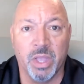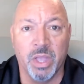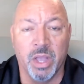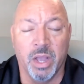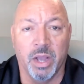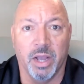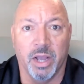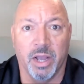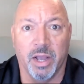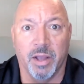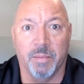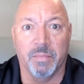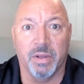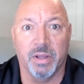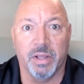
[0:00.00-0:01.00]

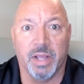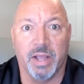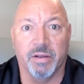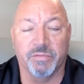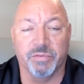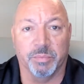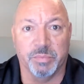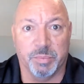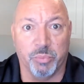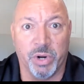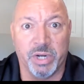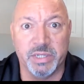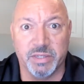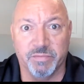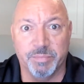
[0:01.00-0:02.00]
from the
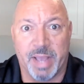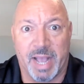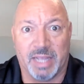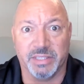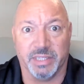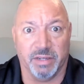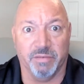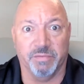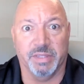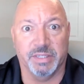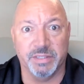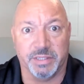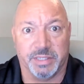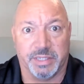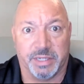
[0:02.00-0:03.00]
point of passing of the
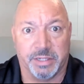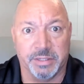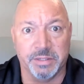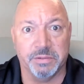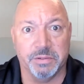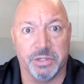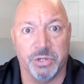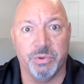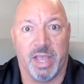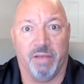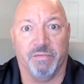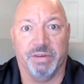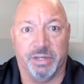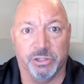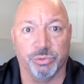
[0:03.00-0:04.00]
decedent, you have
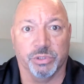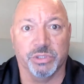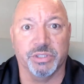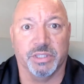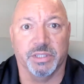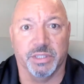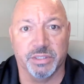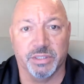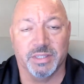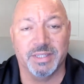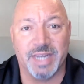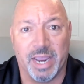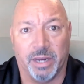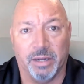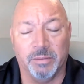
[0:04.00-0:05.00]
an interest in this
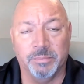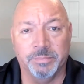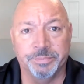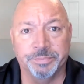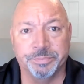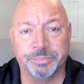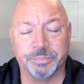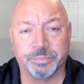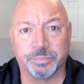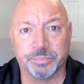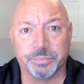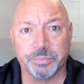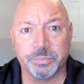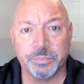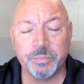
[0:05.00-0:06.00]
estate.
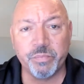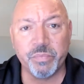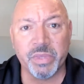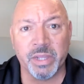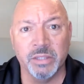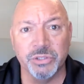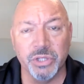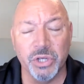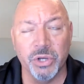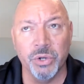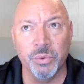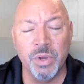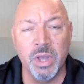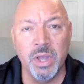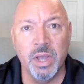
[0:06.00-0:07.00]
And
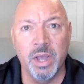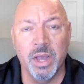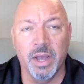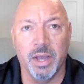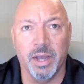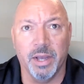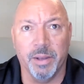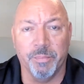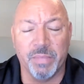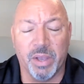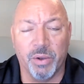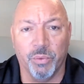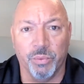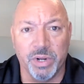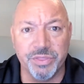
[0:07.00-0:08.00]
so
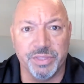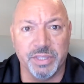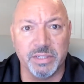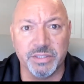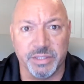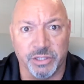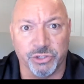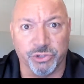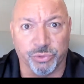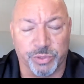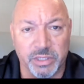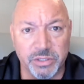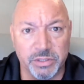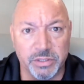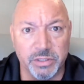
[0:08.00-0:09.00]
with this
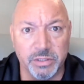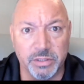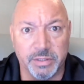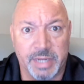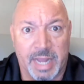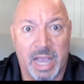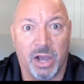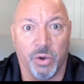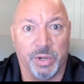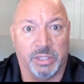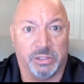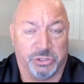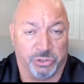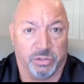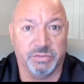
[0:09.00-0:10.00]
interest, now it
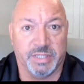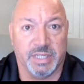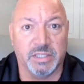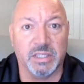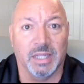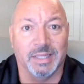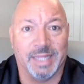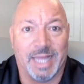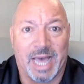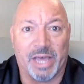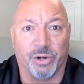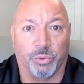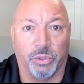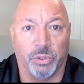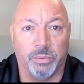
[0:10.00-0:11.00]
serves as
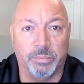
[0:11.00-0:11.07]
collateral.